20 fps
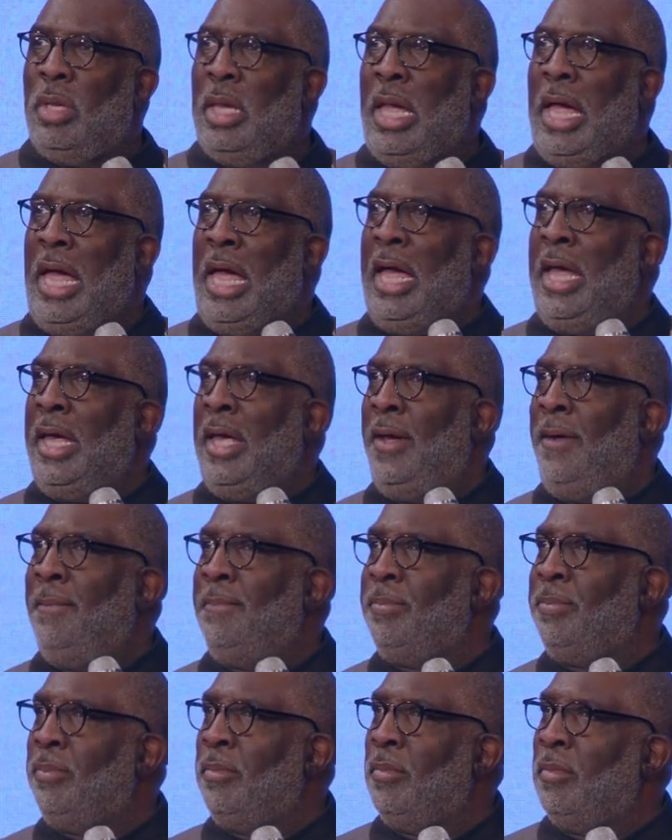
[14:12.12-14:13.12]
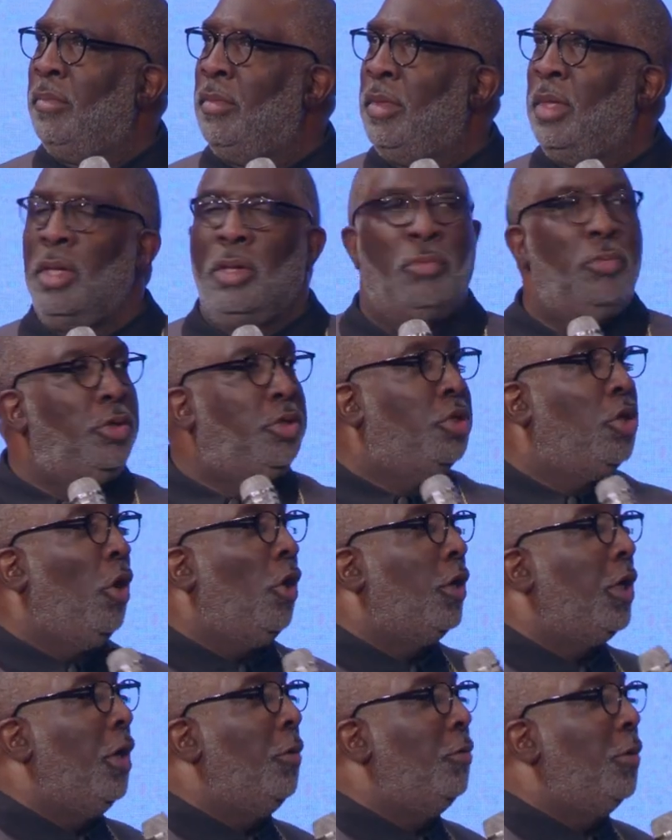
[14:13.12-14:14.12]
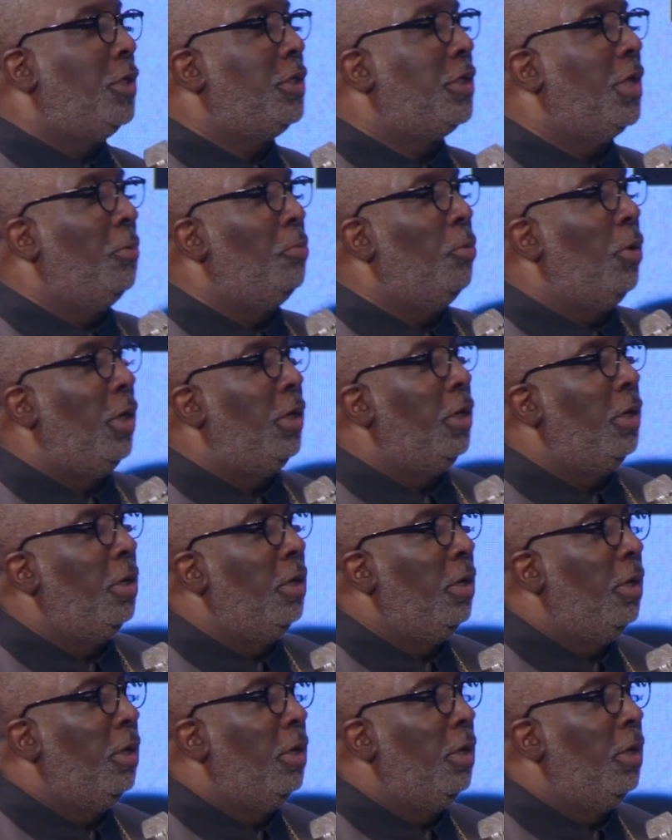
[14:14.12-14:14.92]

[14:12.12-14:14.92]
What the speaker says: I was talking with someone,